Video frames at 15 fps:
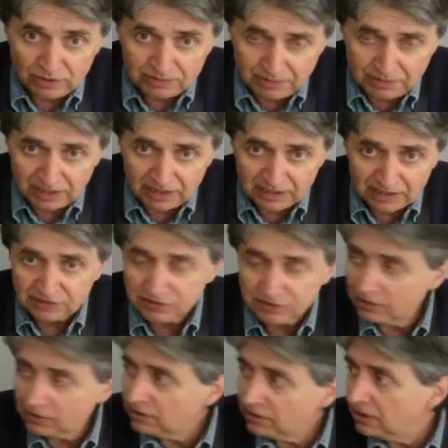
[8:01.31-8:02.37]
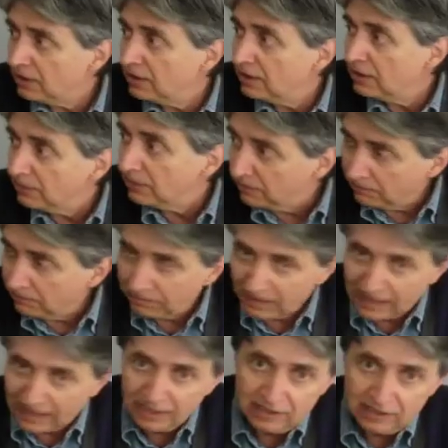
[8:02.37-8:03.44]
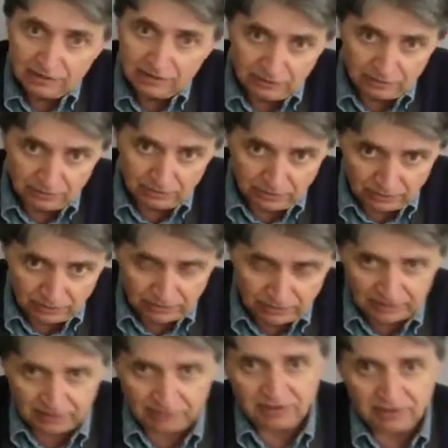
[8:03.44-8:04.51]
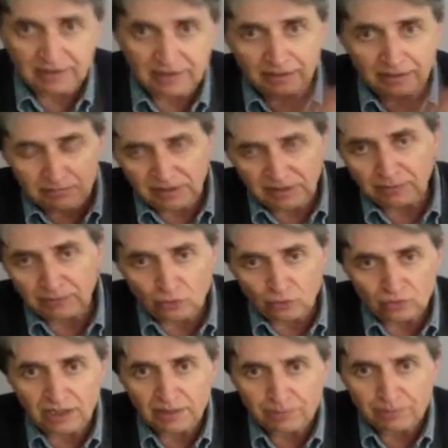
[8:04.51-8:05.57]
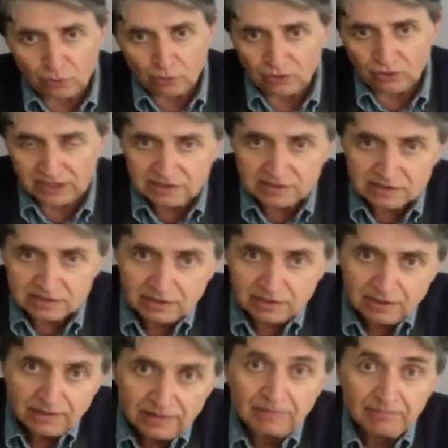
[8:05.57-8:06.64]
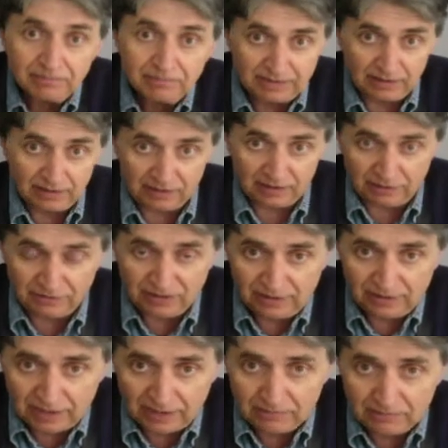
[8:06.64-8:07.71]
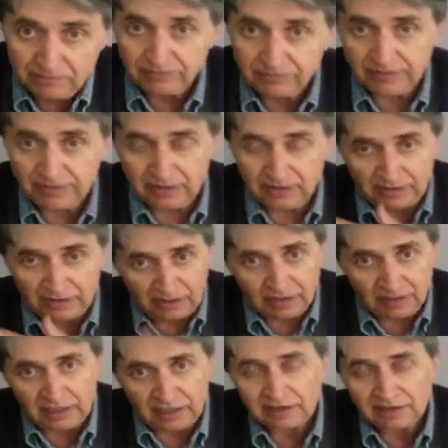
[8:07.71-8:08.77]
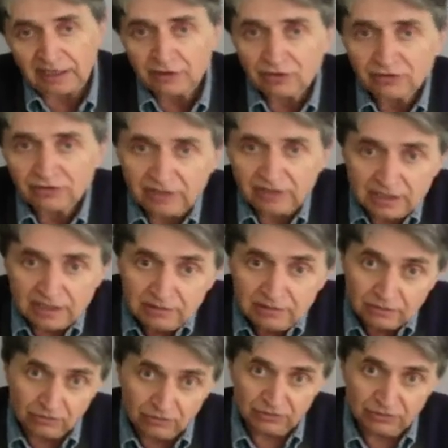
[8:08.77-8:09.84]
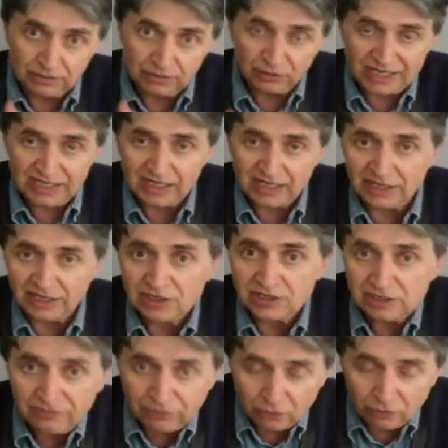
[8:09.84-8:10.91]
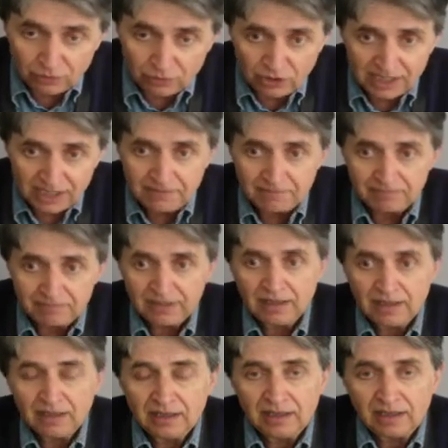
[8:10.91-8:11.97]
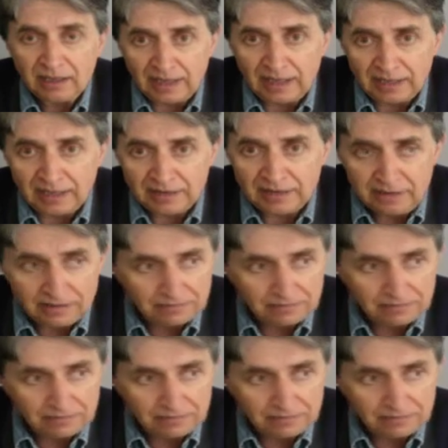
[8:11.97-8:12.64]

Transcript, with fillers: Parkinson's by giving them the Mucuna Pruriens, giving them the L-tyrosine or the brain energy formula, and